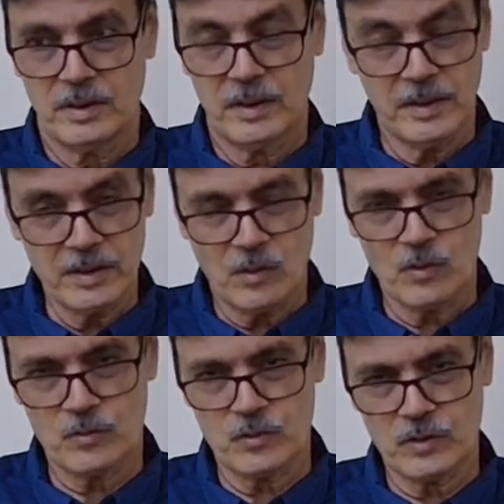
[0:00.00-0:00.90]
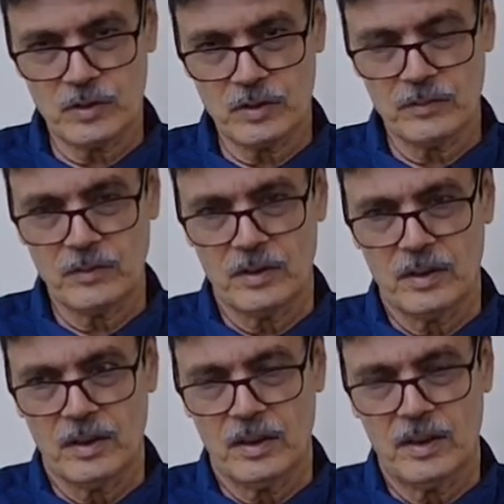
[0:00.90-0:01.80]
in the constitution
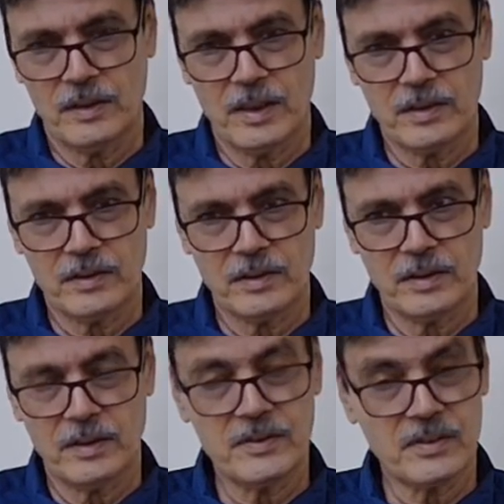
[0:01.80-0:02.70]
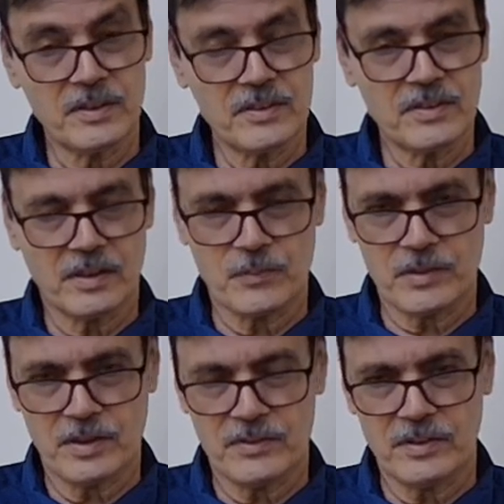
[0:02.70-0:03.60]
uh, that in certain
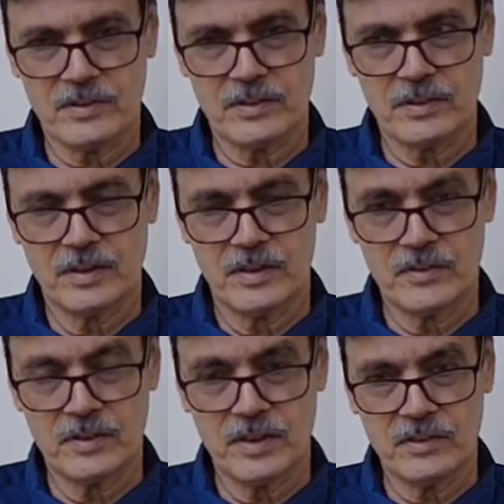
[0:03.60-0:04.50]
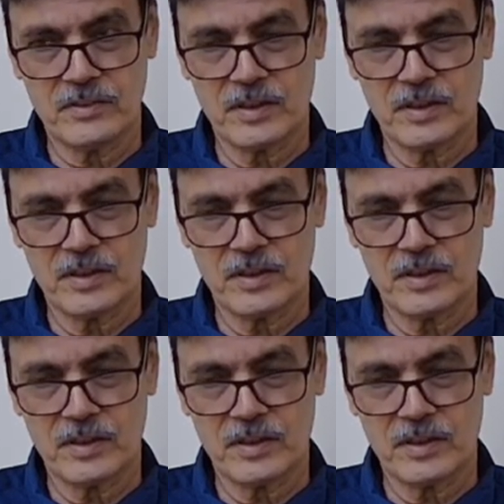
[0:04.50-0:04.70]
circumstances states